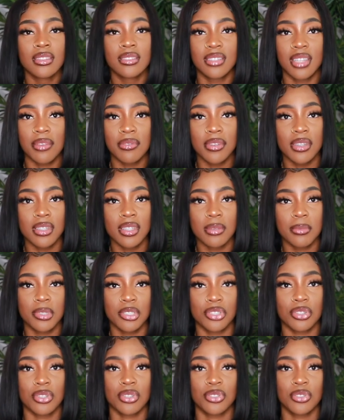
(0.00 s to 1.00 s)
Definitely be
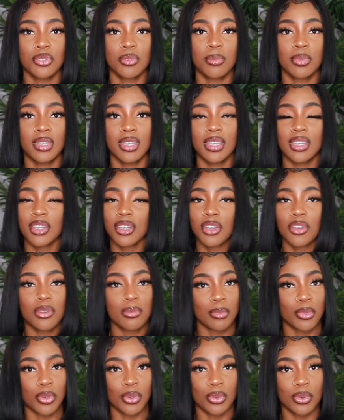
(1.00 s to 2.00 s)
sure to be in a good
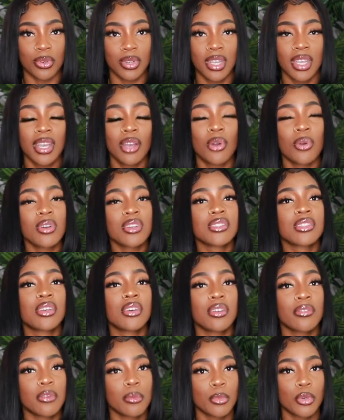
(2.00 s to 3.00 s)
mood, or as
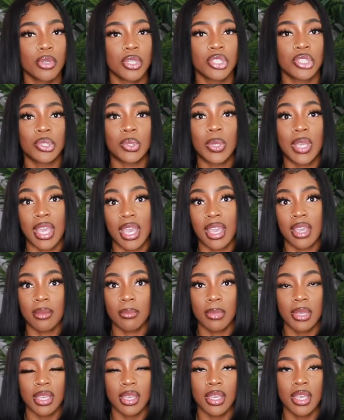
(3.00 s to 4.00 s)
good of a mood as you
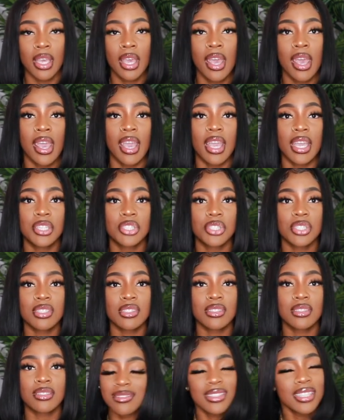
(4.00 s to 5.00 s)
can be, and
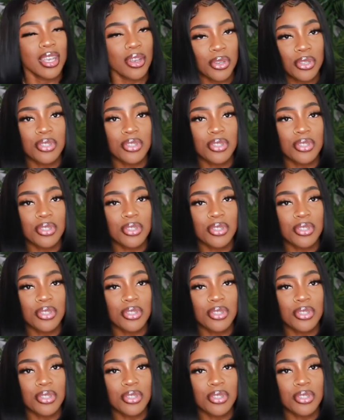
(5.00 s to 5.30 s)
just tell